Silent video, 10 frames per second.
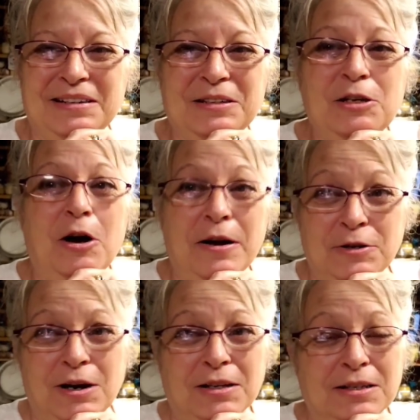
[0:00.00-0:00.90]
but uh, y'all
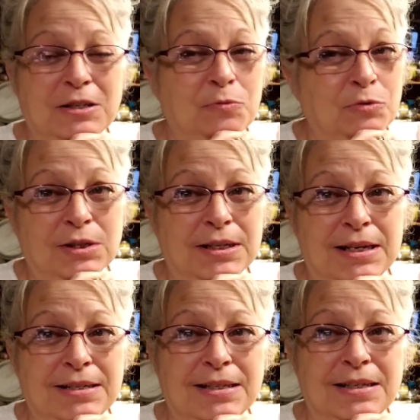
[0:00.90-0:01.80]
had try this.
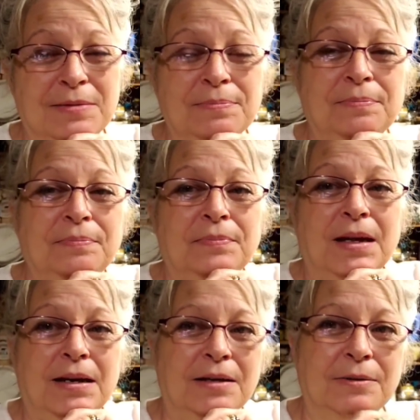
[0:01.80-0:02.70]
Really easy.
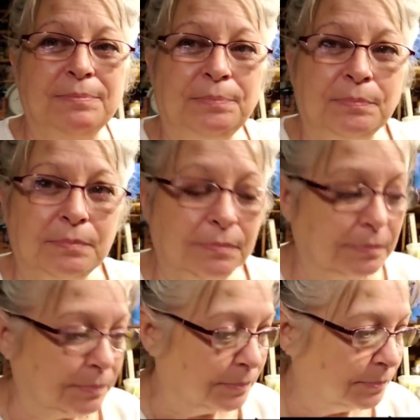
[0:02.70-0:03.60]
Um,
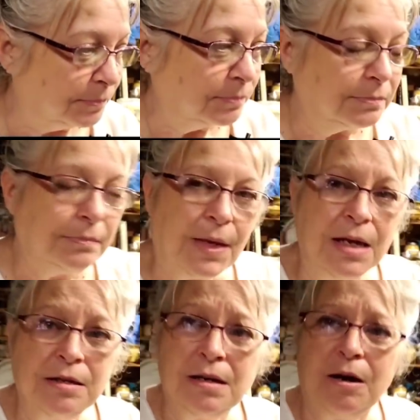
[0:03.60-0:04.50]

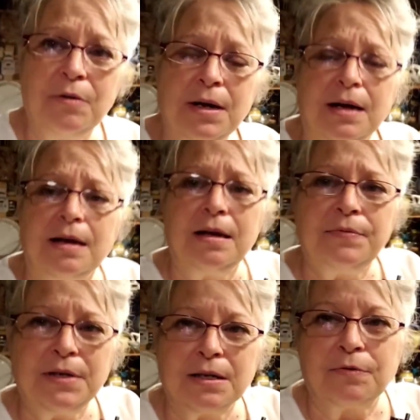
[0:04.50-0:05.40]
you know,
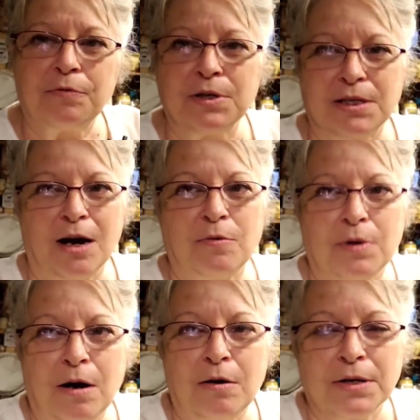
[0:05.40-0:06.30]
even if we
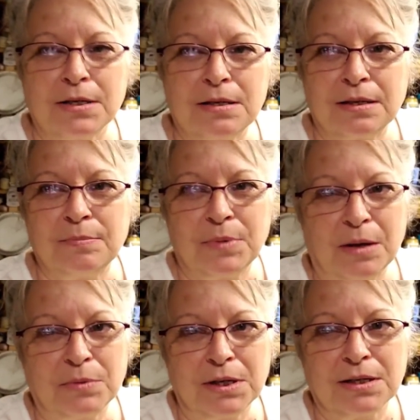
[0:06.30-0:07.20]
don't all get to
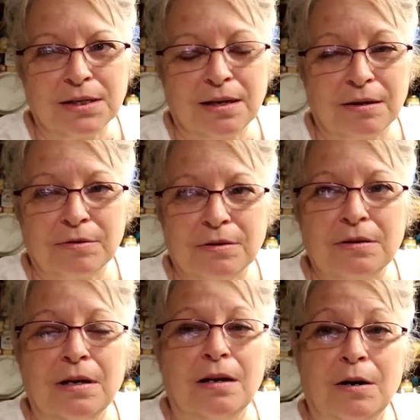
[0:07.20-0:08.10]
be able to get
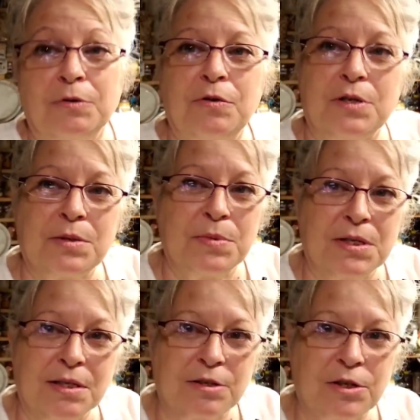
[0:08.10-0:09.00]
together on
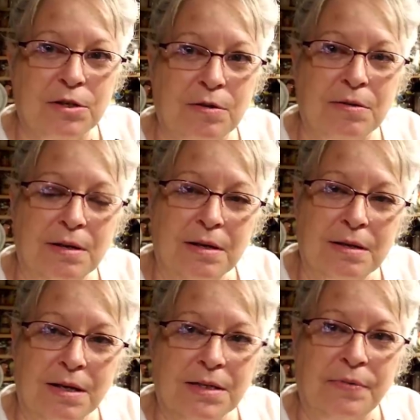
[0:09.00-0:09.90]
Christmas this year,
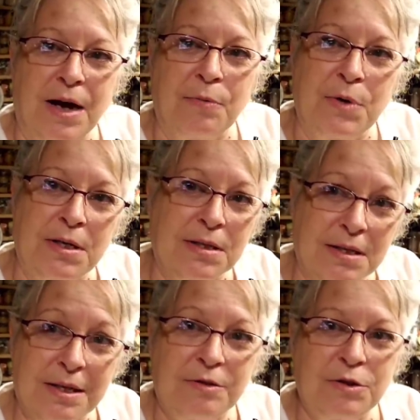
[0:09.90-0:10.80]
that's fine. We
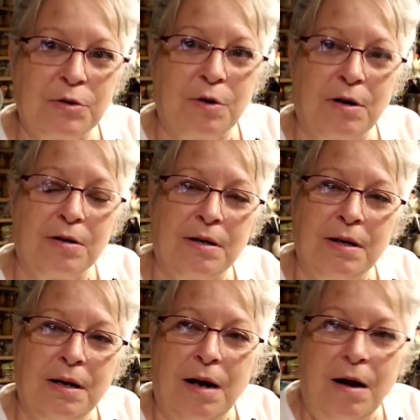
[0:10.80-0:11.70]
can still do
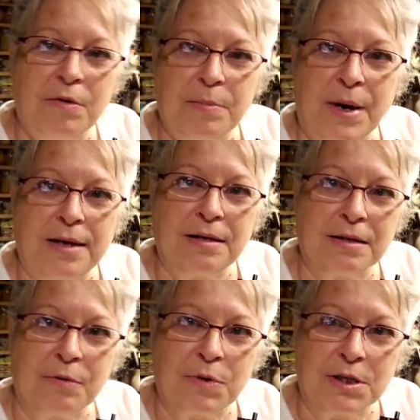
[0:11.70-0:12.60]
our all the
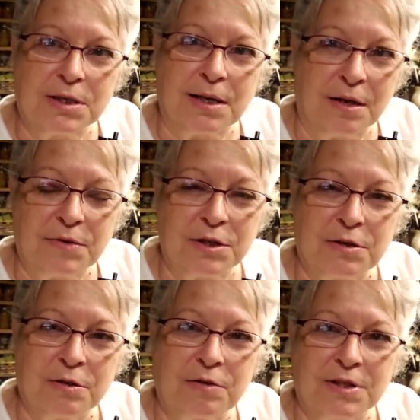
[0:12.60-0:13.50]
baking that we just
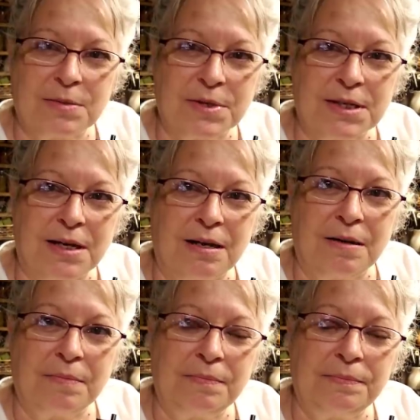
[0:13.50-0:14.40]
love to do at Christmas
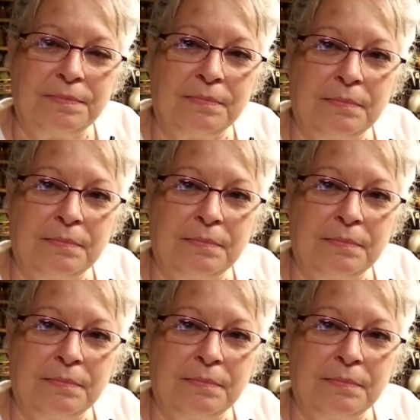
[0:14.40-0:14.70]
time